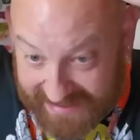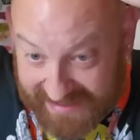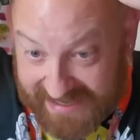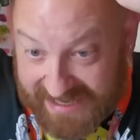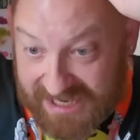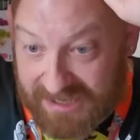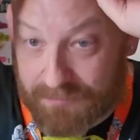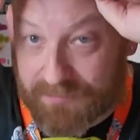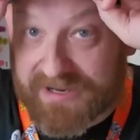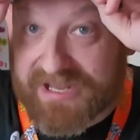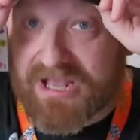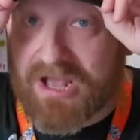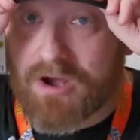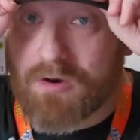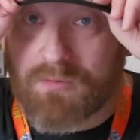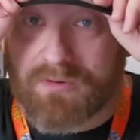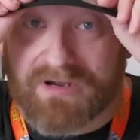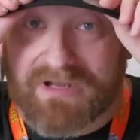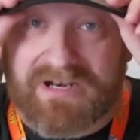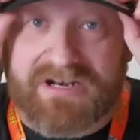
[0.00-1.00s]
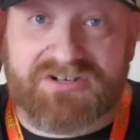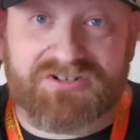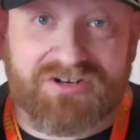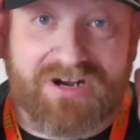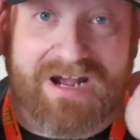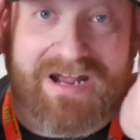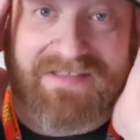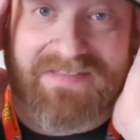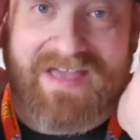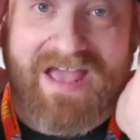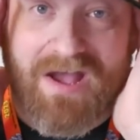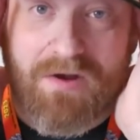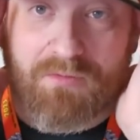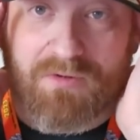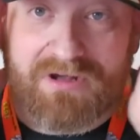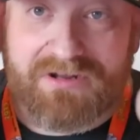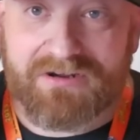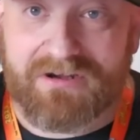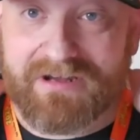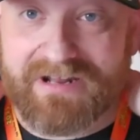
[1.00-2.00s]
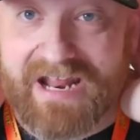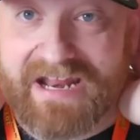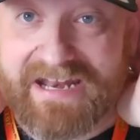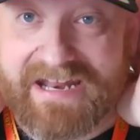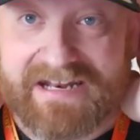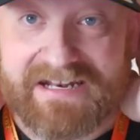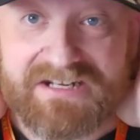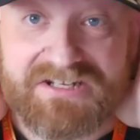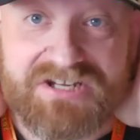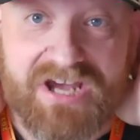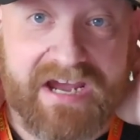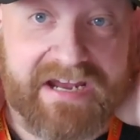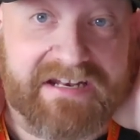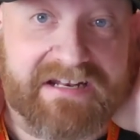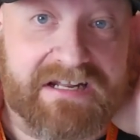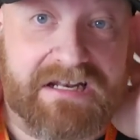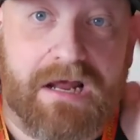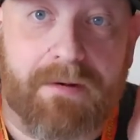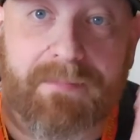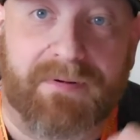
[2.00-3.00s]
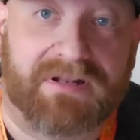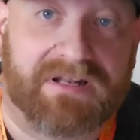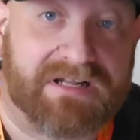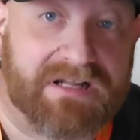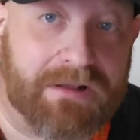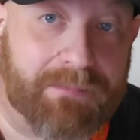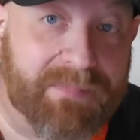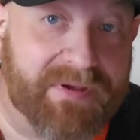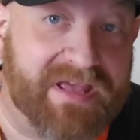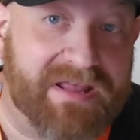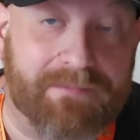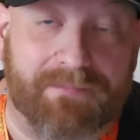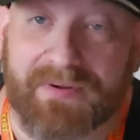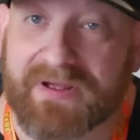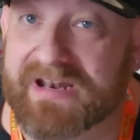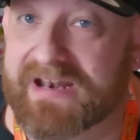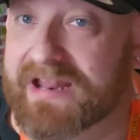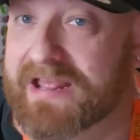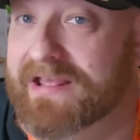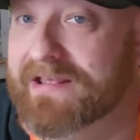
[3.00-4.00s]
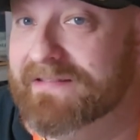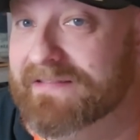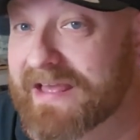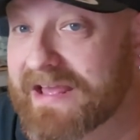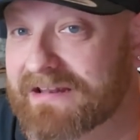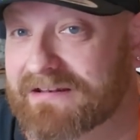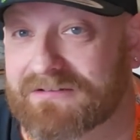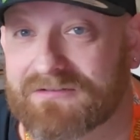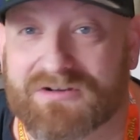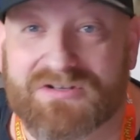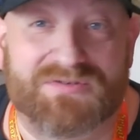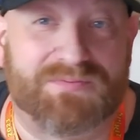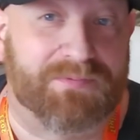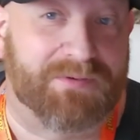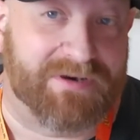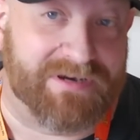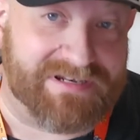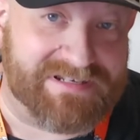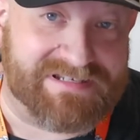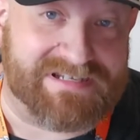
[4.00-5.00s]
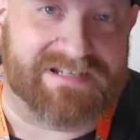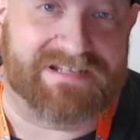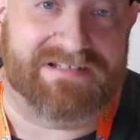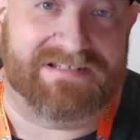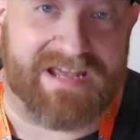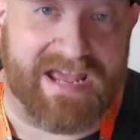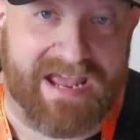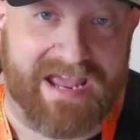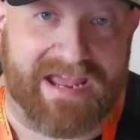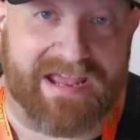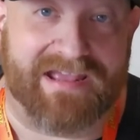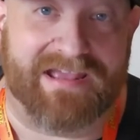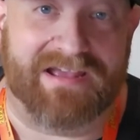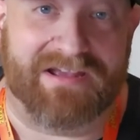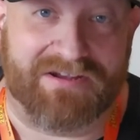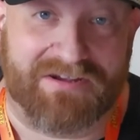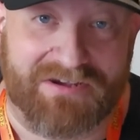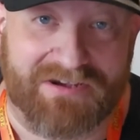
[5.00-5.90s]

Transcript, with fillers: And here we go. We're going to try that one on. I need to tighten it up a little bit, but that looks pretty dang